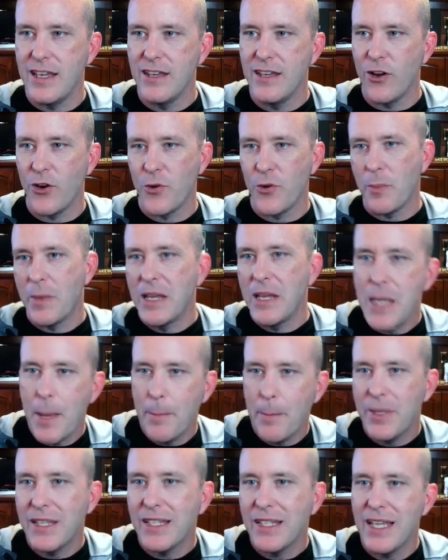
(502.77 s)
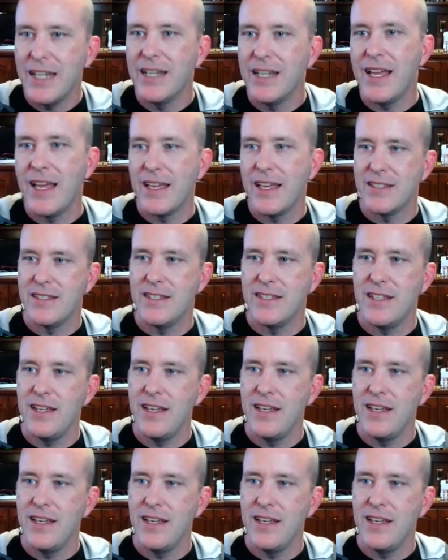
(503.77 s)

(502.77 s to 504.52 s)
our manipulated AST,